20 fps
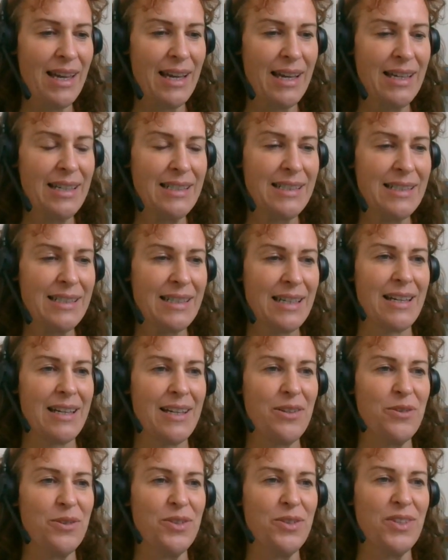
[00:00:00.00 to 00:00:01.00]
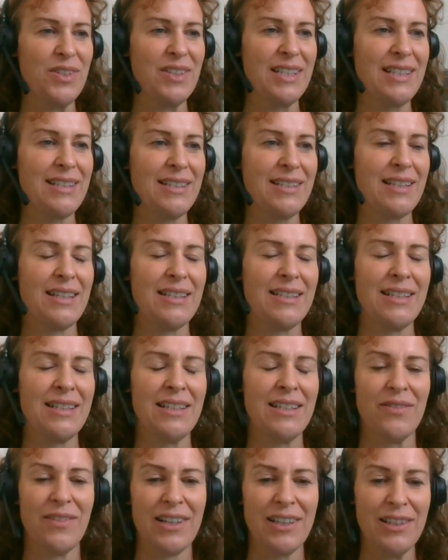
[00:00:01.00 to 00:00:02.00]
And I also see this as an
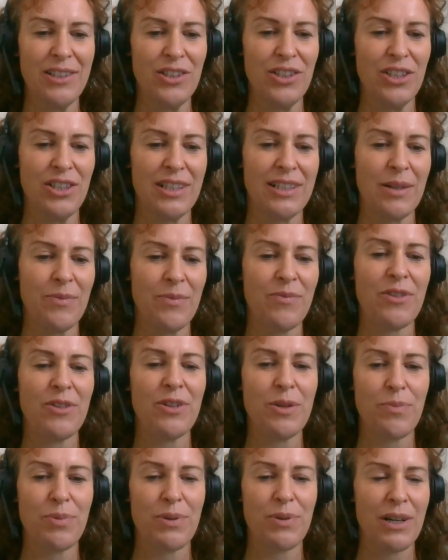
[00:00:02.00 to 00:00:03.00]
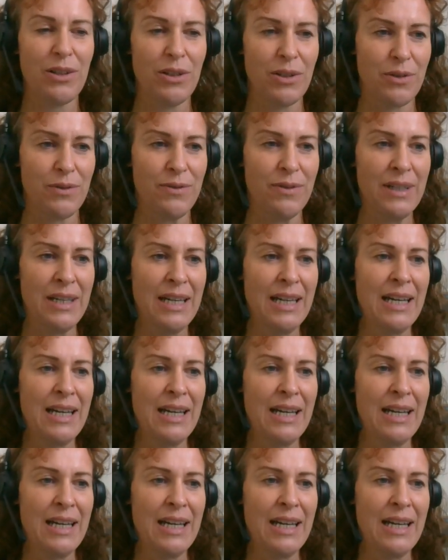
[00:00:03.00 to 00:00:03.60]
advantage that I'm very proud of.